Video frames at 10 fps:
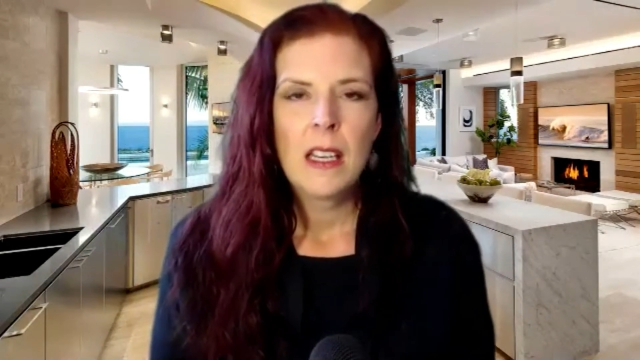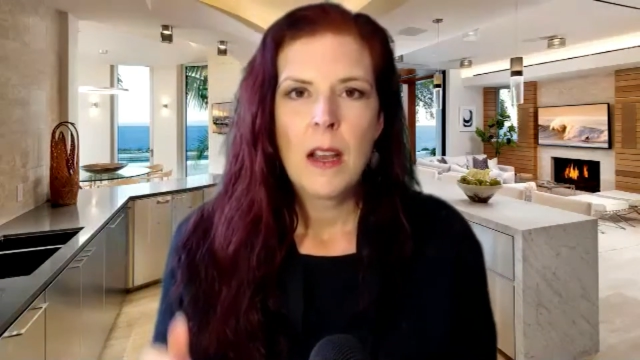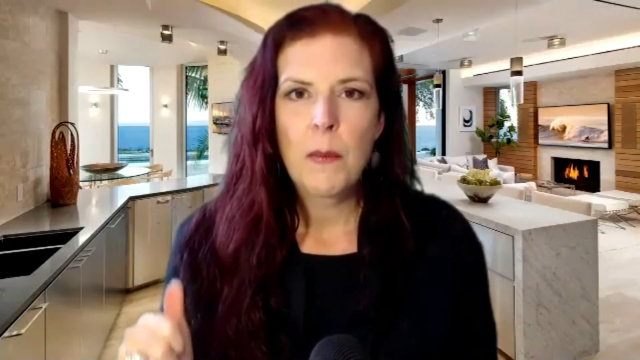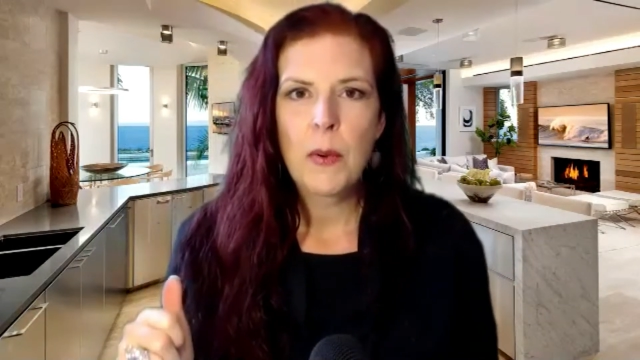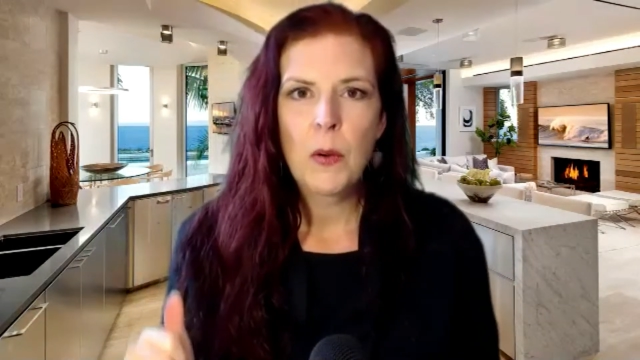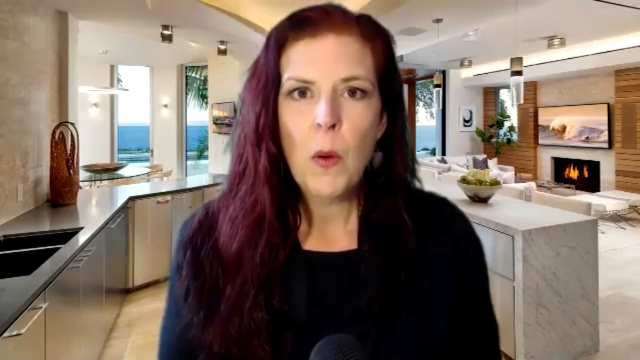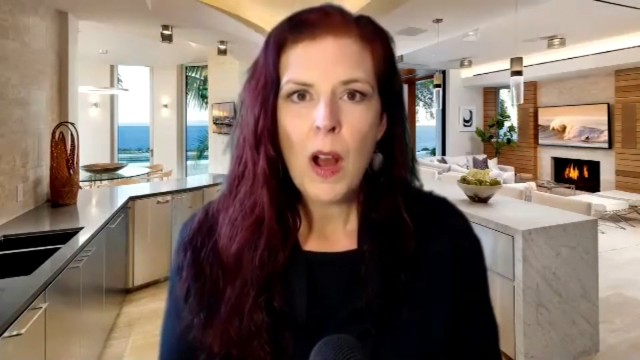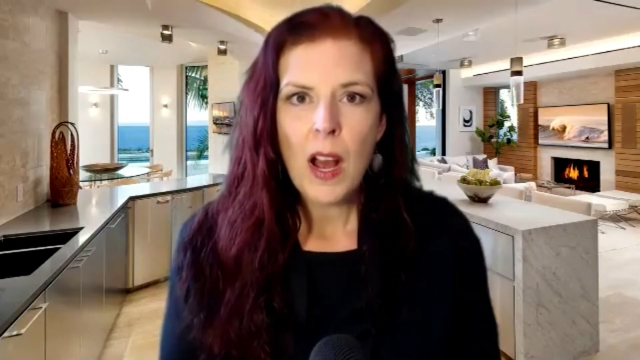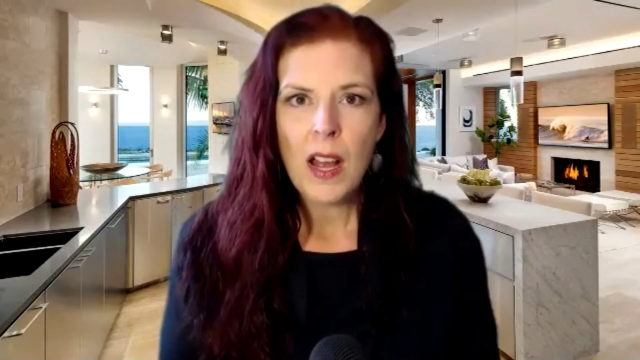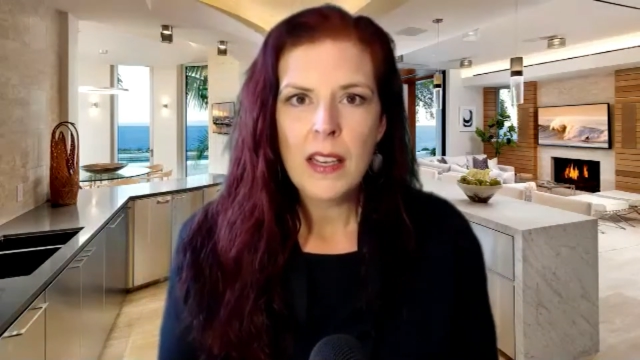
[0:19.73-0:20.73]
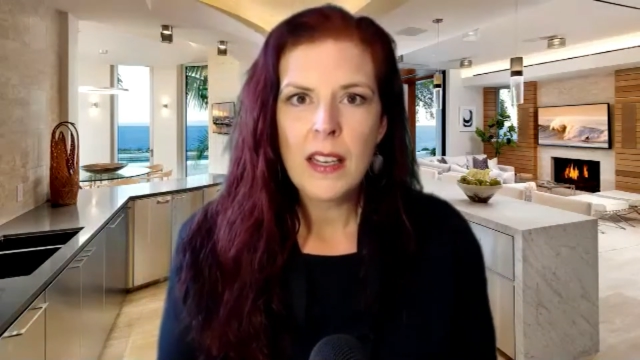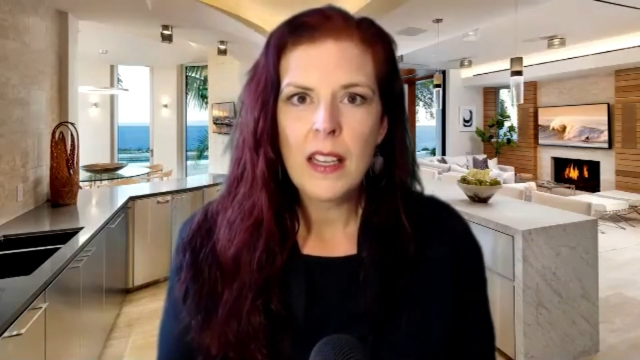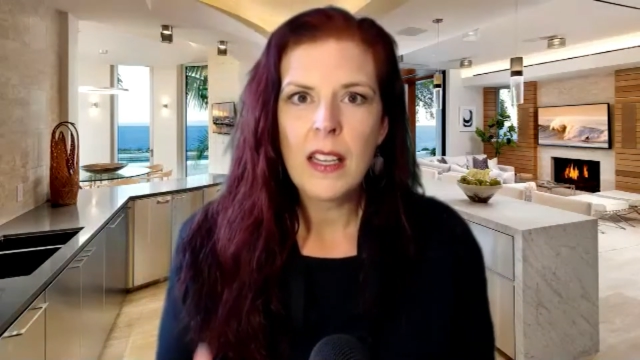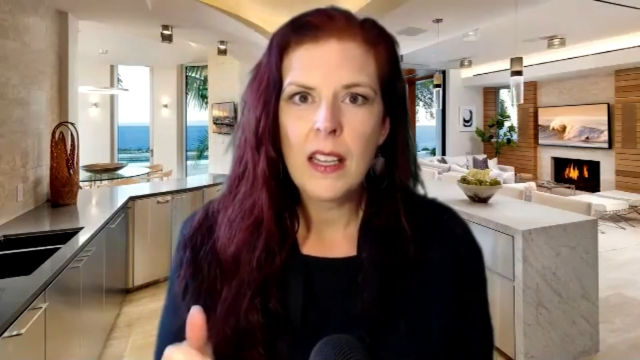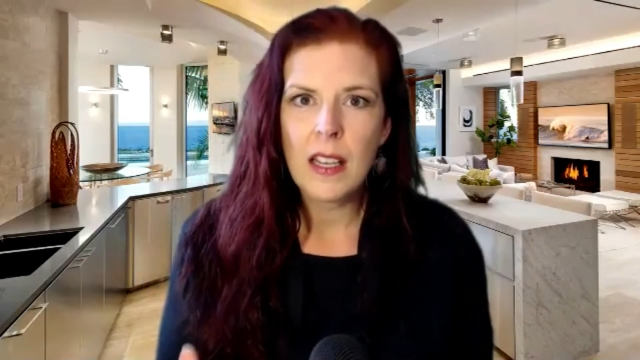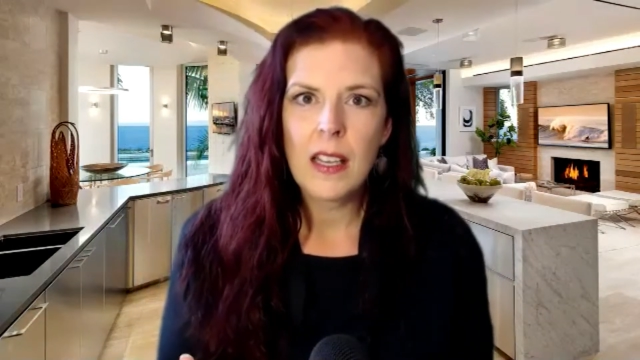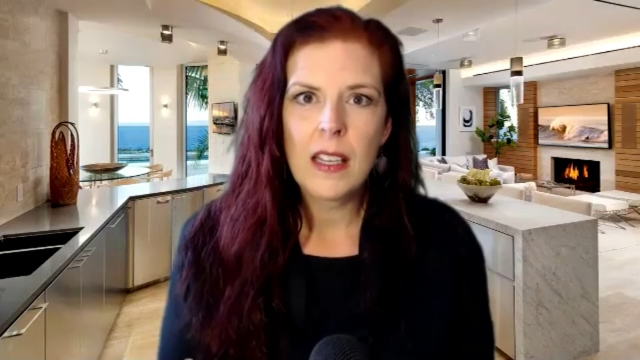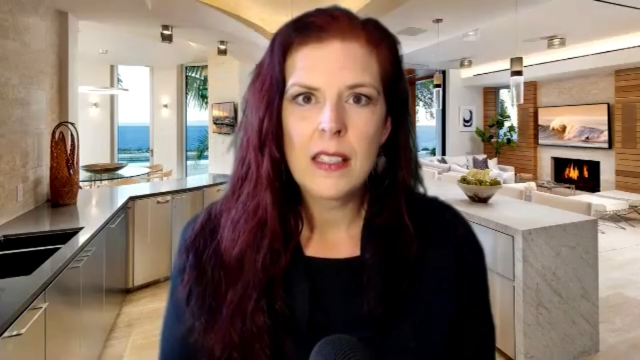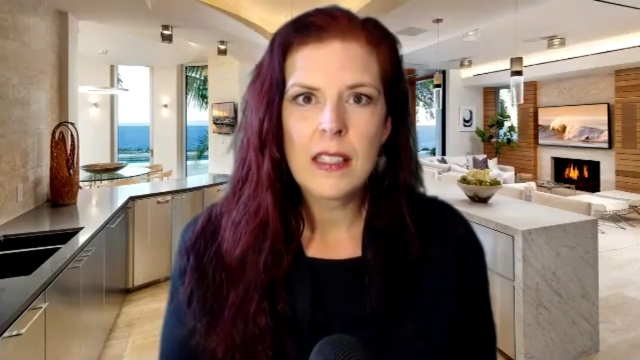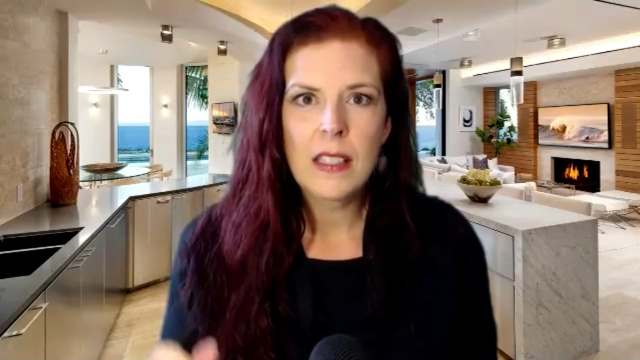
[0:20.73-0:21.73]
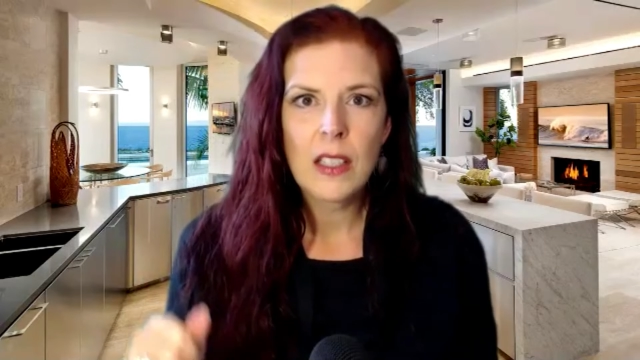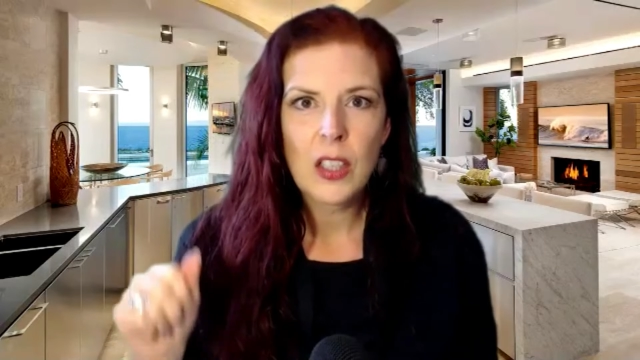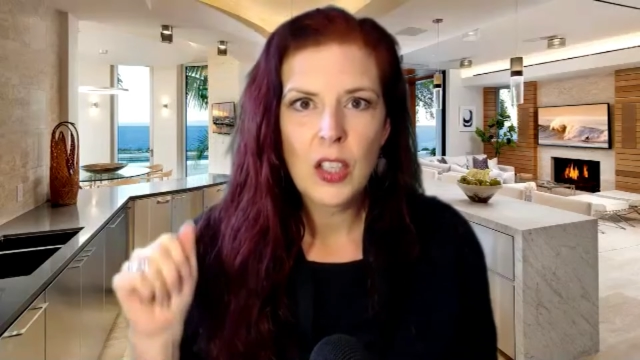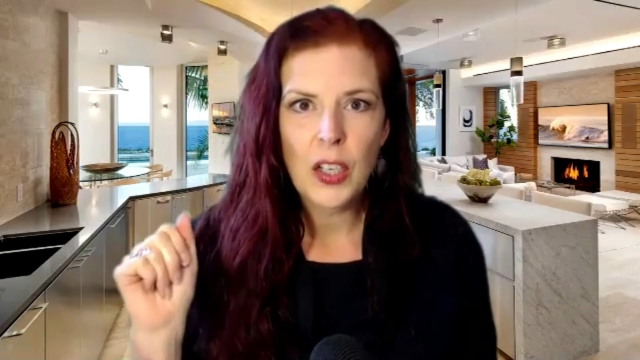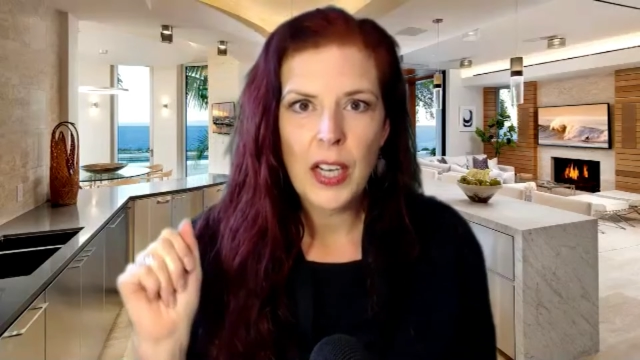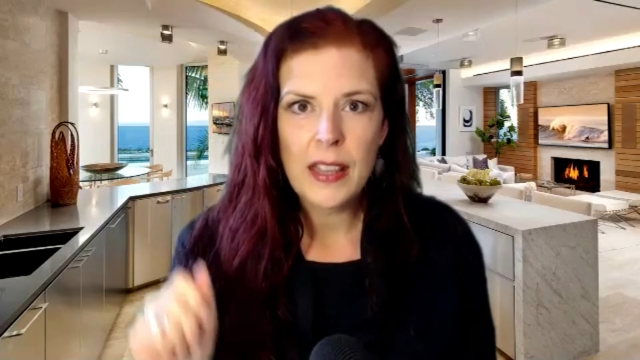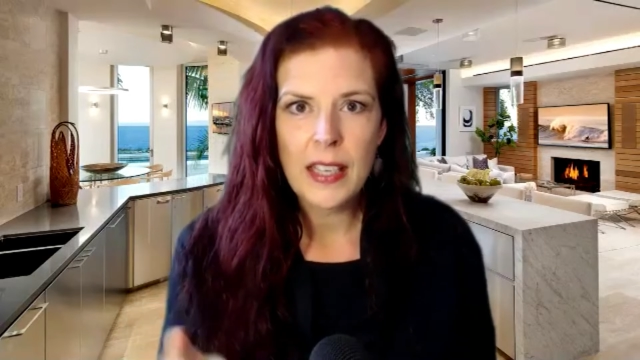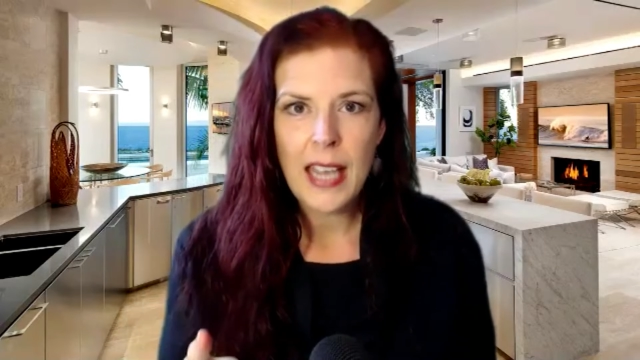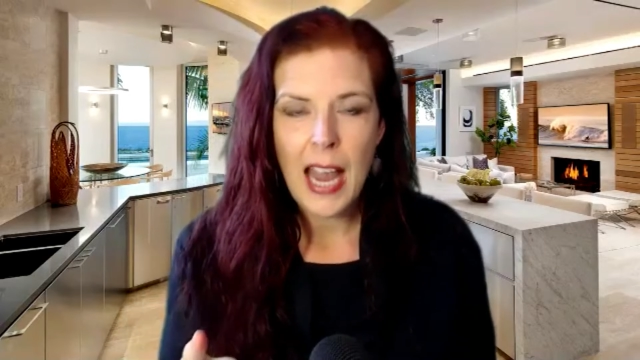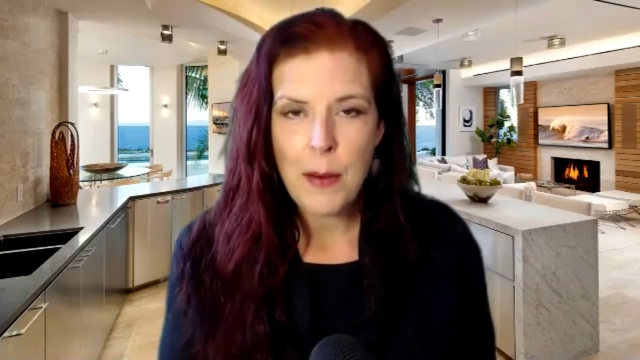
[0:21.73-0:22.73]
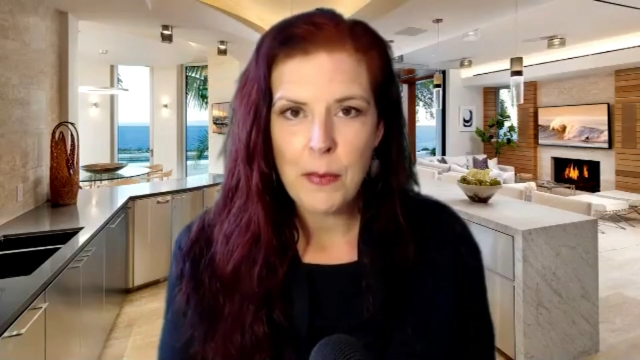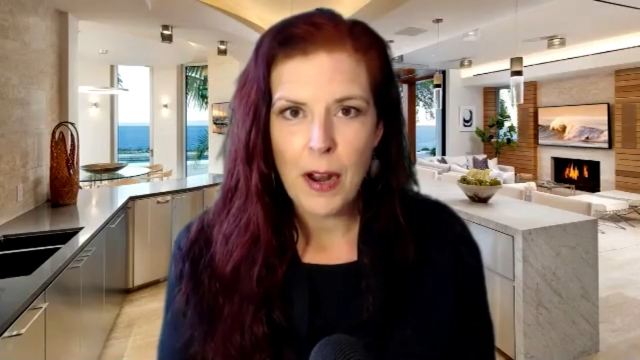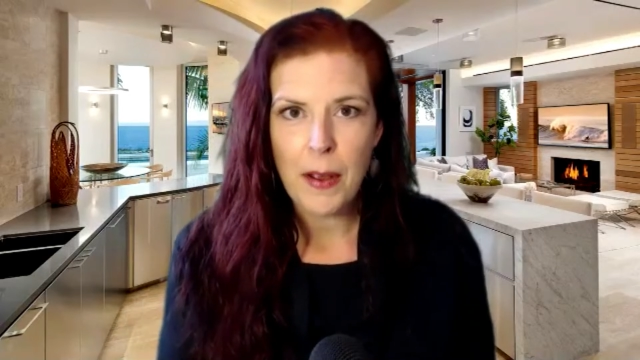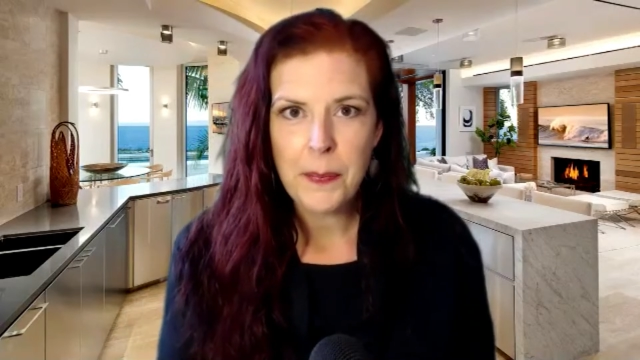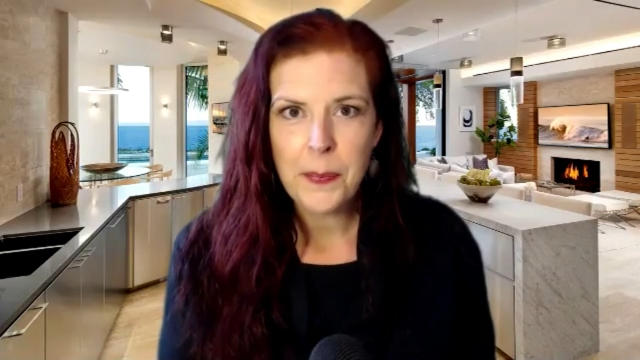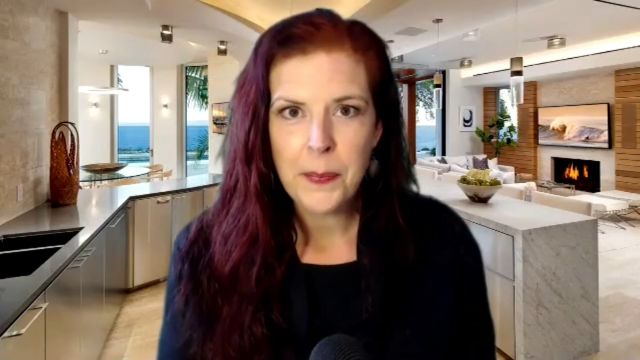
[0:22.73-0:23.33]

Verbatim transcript: Number one is look at the camera.